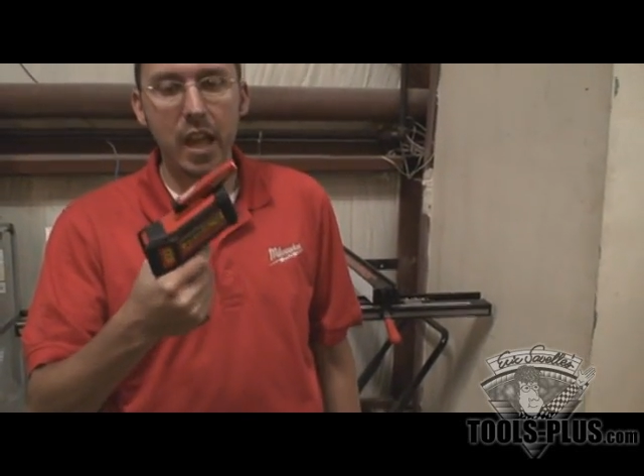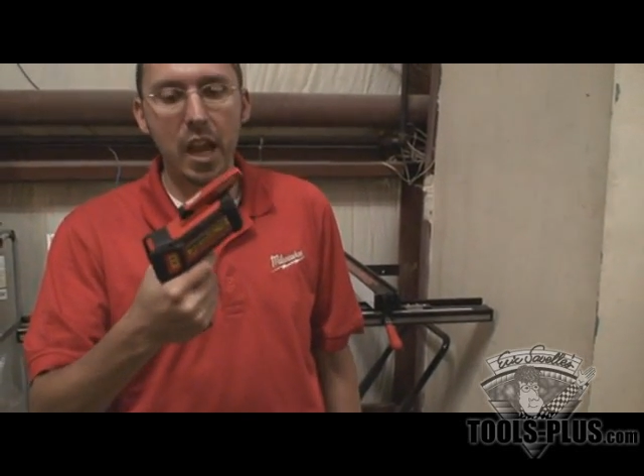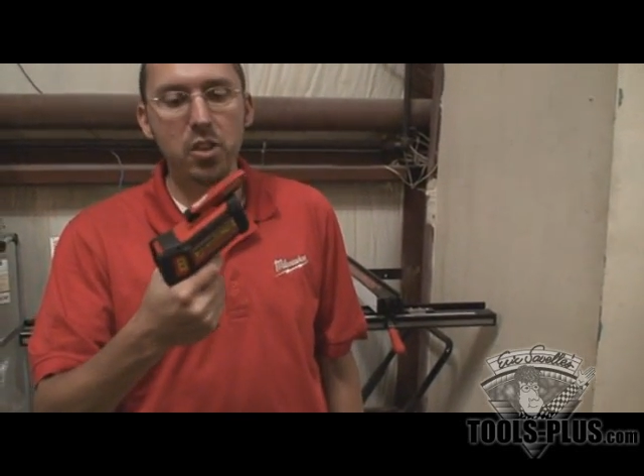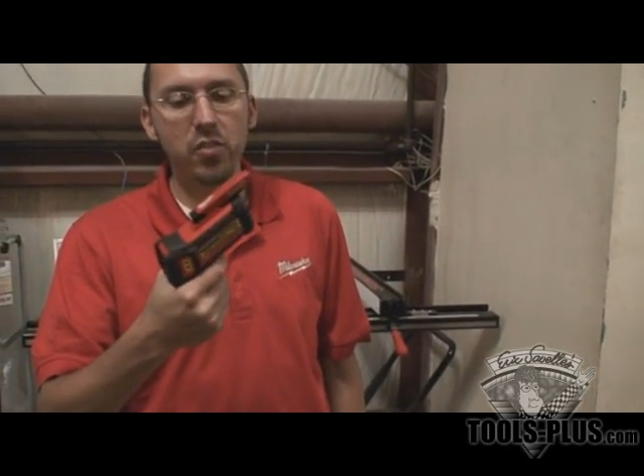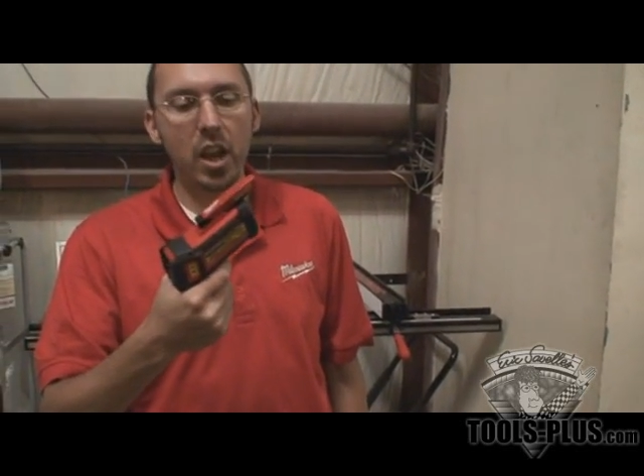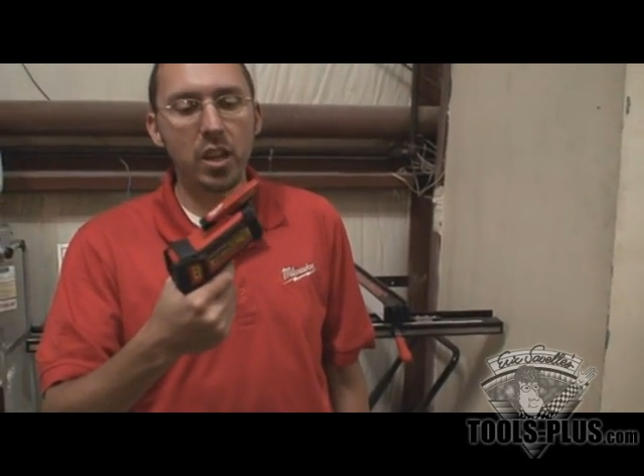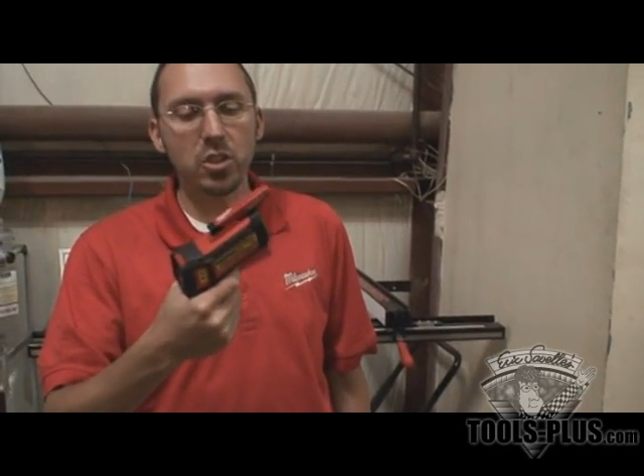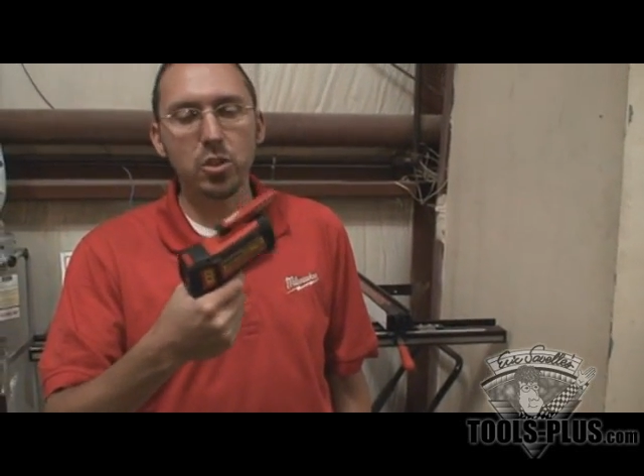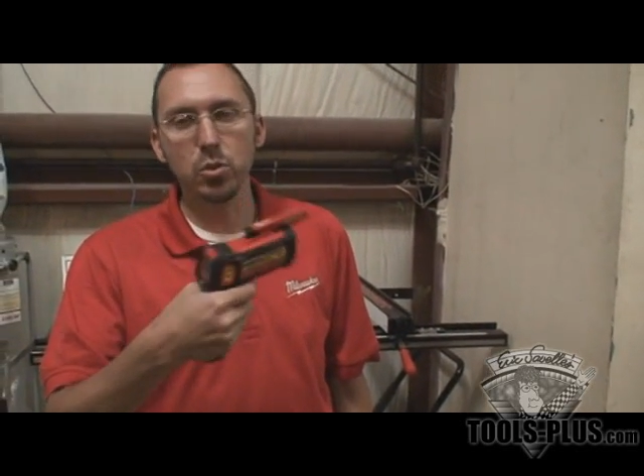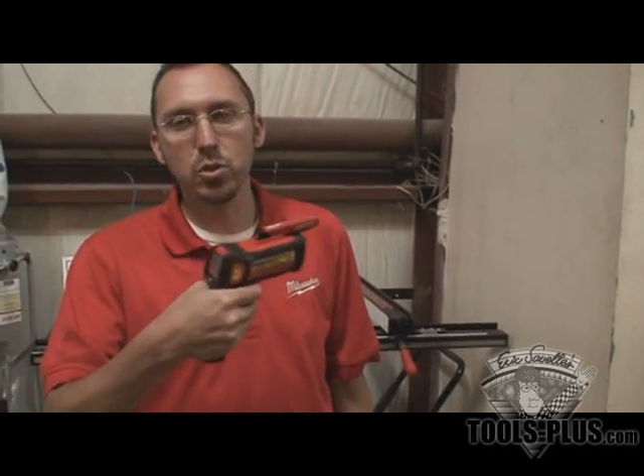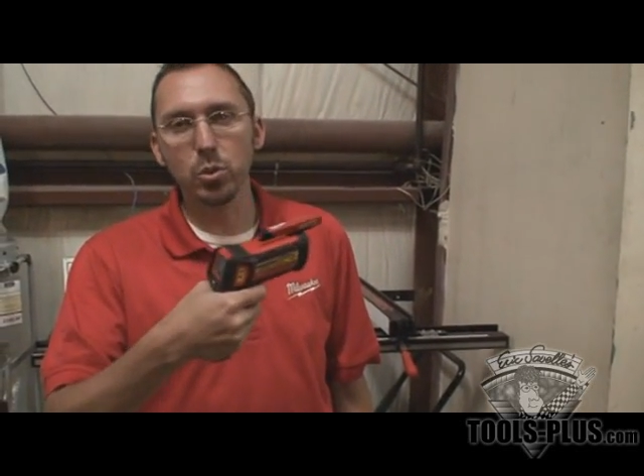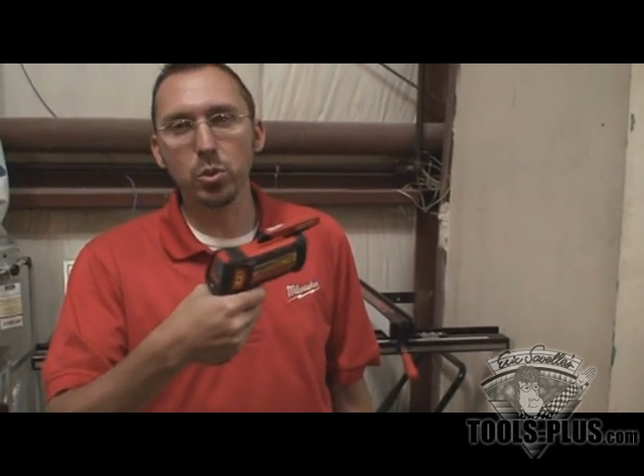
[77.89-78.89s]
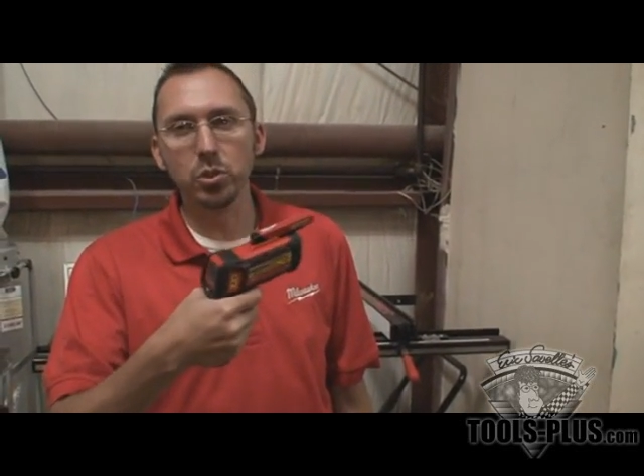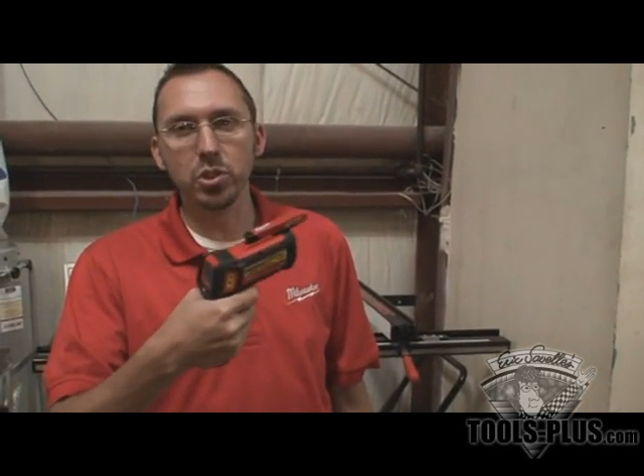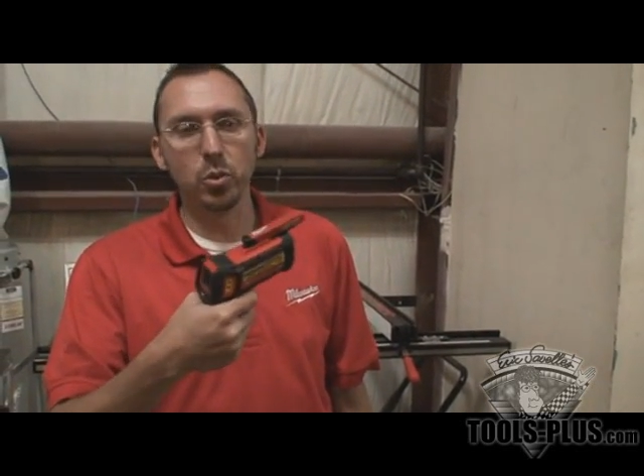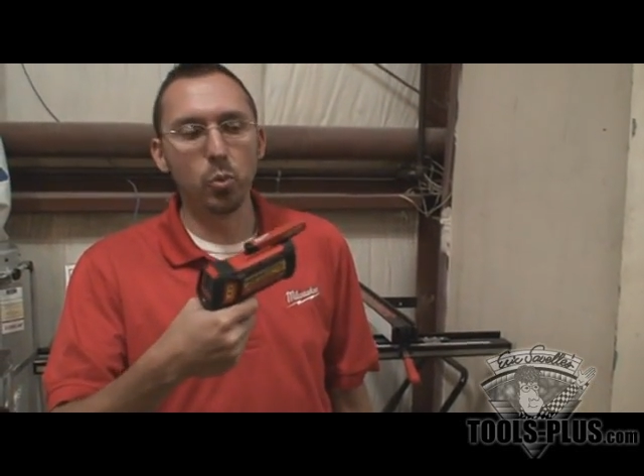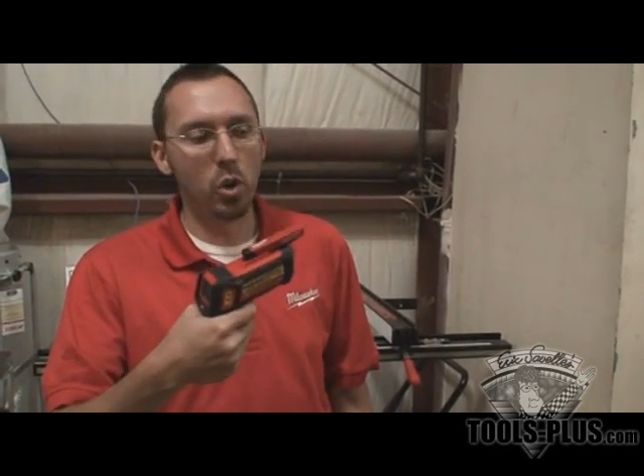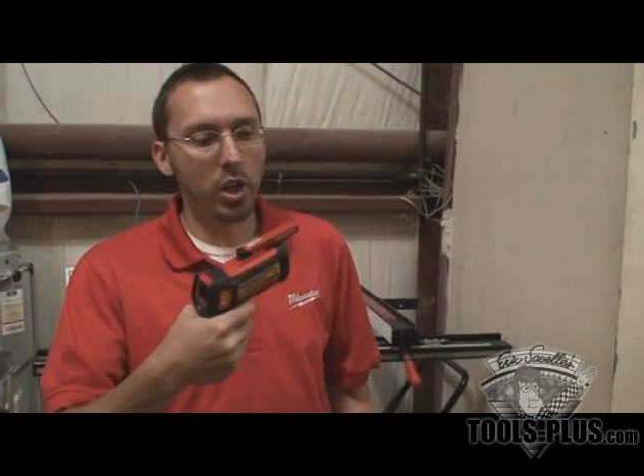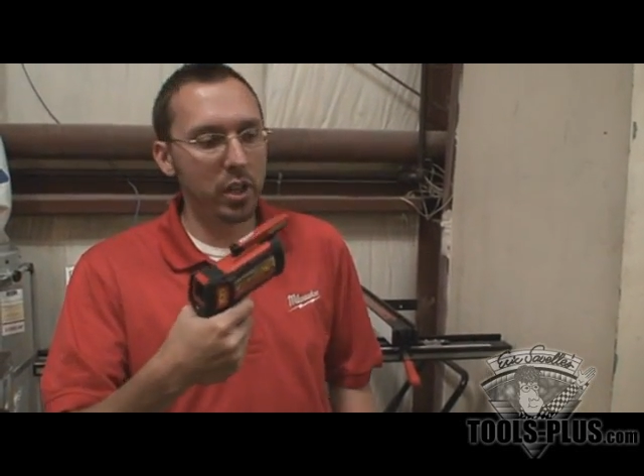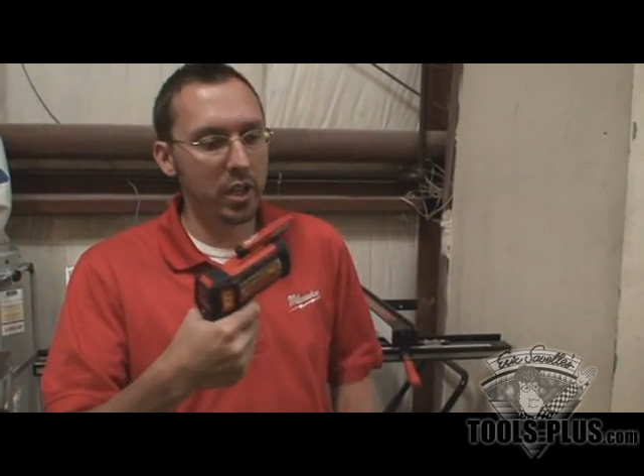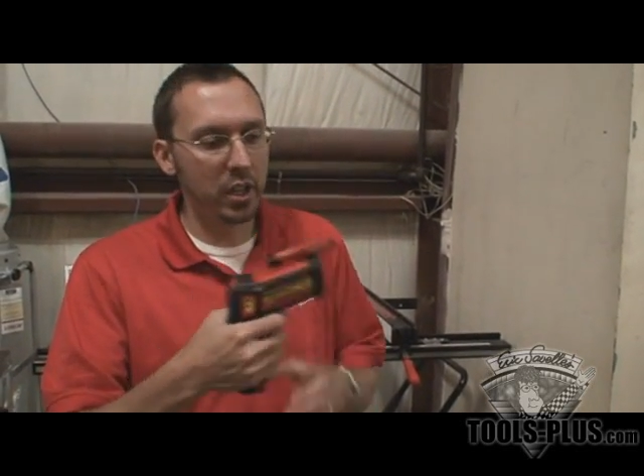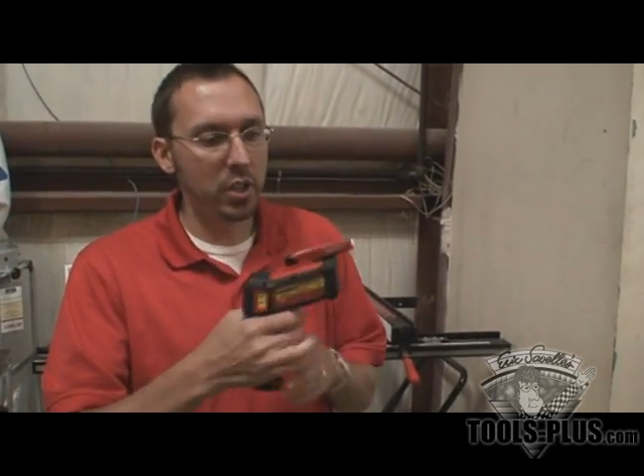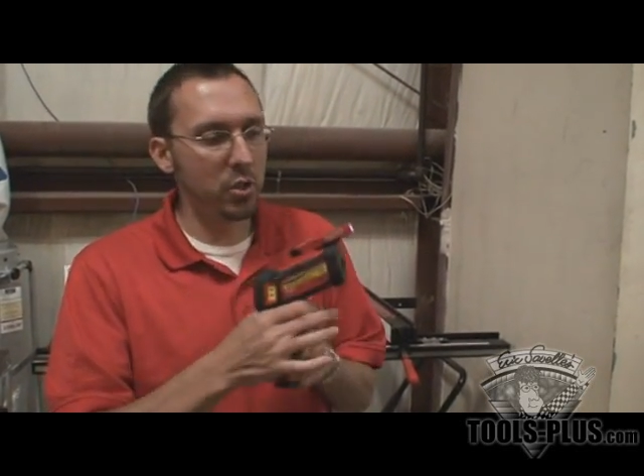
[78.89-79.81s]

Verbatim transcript: Now you've got two tools in one.